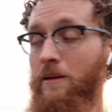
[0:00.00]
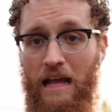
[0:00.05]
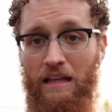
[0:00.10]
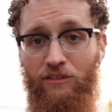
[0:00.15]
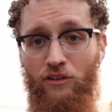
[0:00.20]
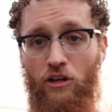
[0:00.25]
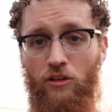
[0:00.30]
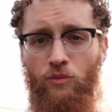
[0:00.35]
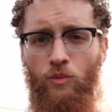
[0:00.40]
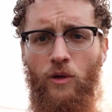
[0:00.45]
As
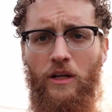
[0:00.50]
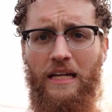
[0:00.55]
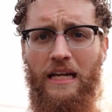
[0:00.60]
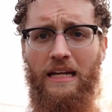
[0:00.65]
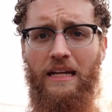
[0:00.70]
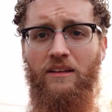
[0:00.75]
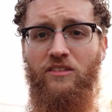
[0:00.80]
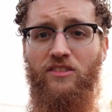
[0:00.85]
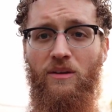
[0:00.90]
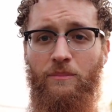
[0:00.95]
long as we're
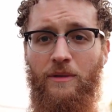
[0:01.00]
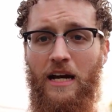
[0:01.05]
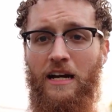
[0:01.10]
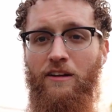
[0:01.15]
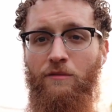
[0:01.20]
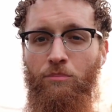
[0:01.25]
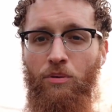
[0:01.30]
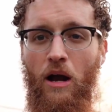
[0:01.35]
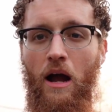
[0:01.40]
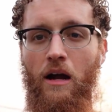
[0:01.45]
getting some kind
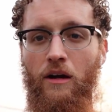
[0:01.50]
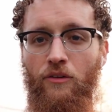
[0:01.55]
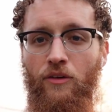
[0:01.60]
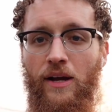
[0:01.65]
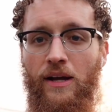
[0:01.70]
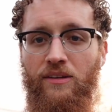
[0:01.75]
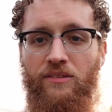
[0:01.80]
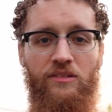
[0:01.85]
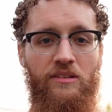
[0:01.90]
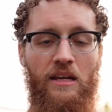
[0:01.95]
of
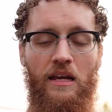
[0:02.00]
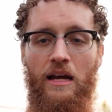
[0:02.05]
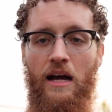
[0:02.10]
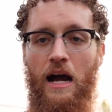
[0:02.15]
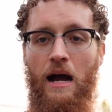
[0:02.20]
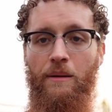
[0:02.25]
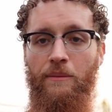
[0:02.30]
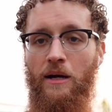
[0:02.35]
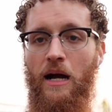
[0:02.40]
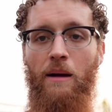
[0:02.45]
progress,
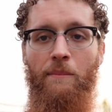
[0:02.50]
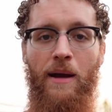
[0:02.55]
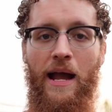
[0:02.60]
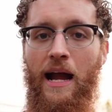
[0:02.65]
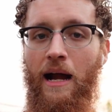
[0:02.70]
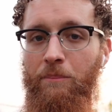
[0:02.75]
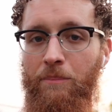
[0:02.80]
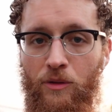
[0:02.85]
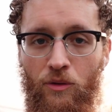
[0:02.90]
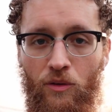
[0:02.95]
I'm, I'm
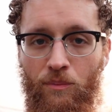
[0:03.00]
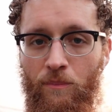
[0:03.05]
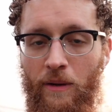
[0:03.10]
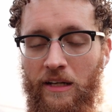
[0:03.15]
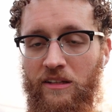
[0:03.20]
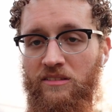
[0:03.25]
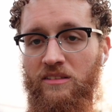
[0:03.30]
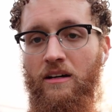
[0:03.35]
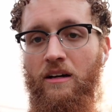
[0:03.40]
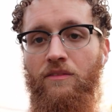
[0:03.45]
happy with
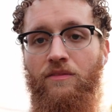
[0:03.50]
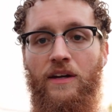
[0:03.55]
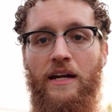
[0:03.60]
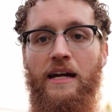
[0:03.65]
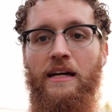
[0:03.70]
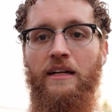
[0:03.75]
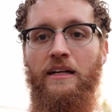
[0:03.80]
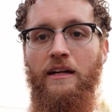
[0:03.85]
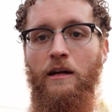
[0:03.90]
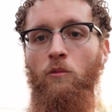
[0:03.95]
myself and
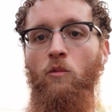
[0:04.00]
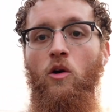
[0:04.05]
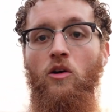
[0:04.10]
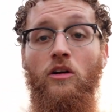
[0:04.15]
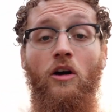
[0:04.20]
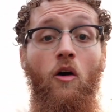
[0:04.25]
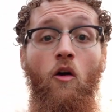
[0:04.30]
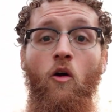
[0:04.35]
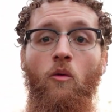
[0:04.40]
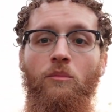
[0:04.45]
I, and I won't
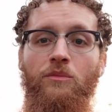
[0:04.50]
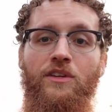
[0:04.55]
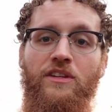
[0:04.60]
go home